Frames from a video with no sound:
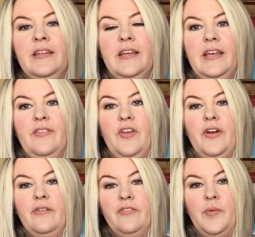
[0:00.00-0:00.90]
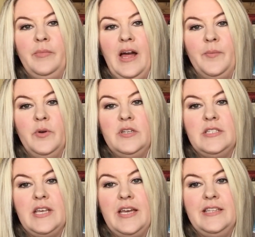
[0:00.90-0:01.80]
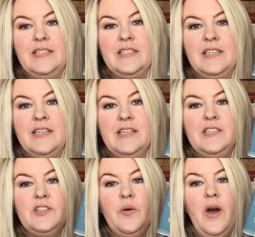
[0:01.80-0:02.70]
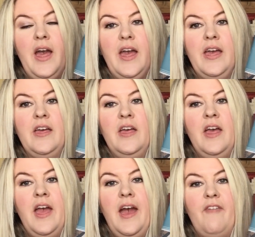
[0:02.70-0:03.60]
in there from Blackbird Designs. So I have